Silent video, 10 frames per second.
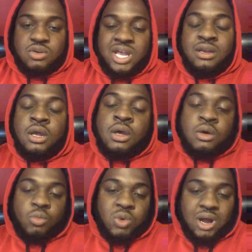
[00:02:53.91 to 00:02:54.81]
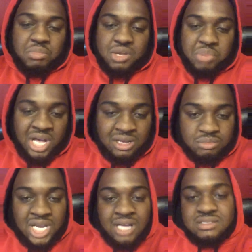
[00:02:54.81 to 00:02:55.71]
And what I mean by
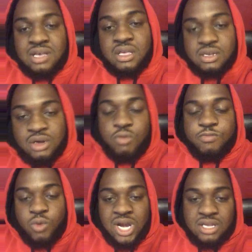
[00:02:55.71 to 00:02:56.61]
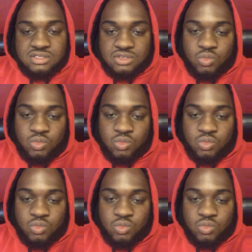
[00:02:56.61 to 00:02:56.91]
not taking no for an answer,